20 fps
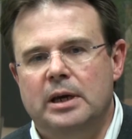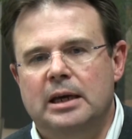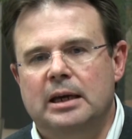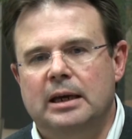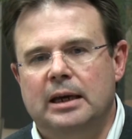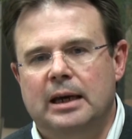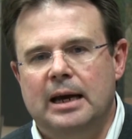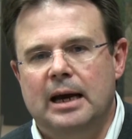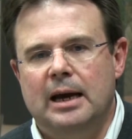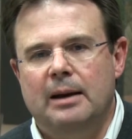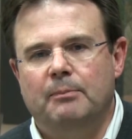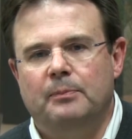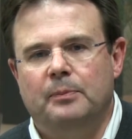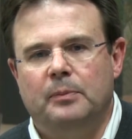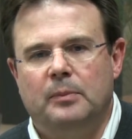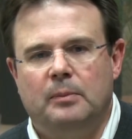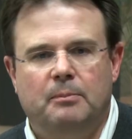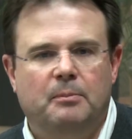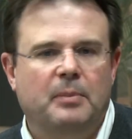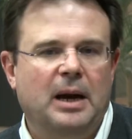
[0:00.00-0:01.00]

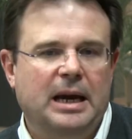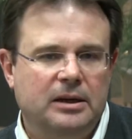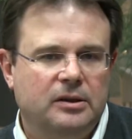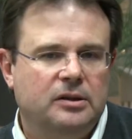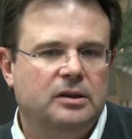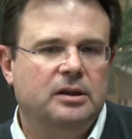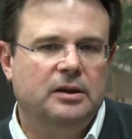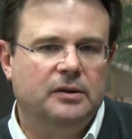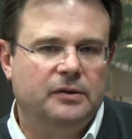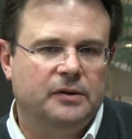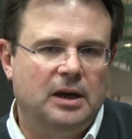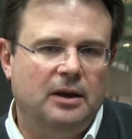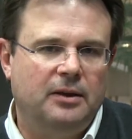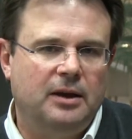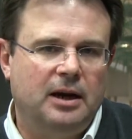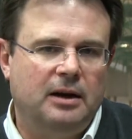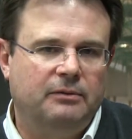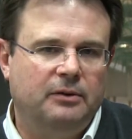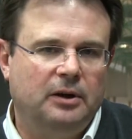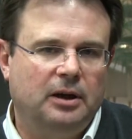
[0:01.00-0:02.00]
income based in
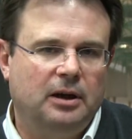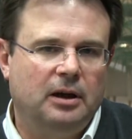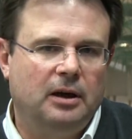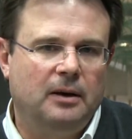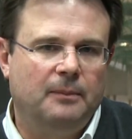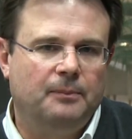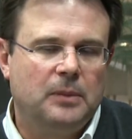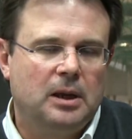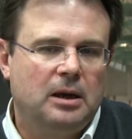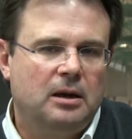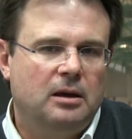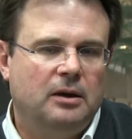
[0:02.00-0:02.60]
South Africa.